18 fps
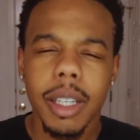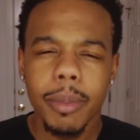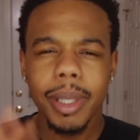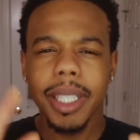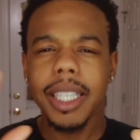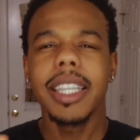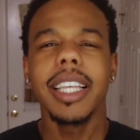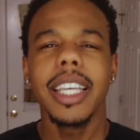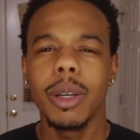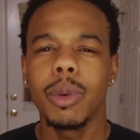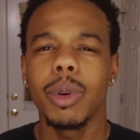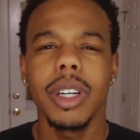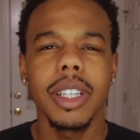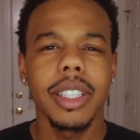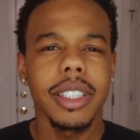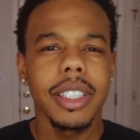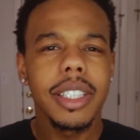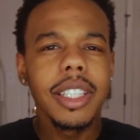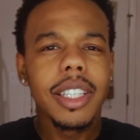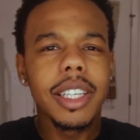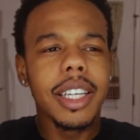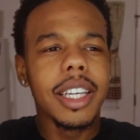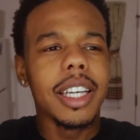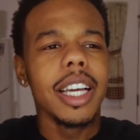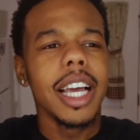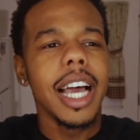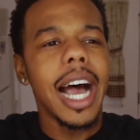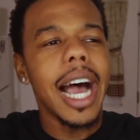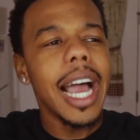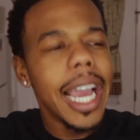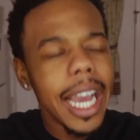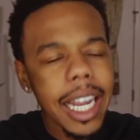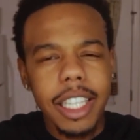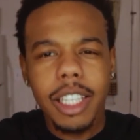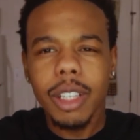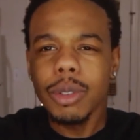But the thing was, I
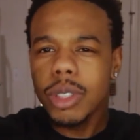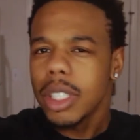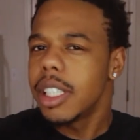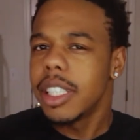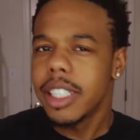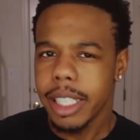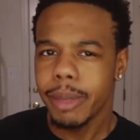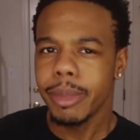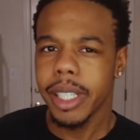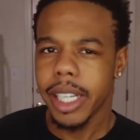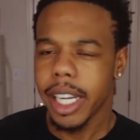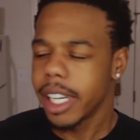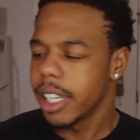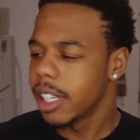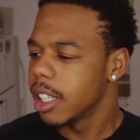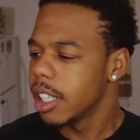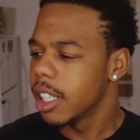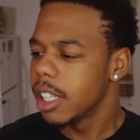had to go to the gym tonight.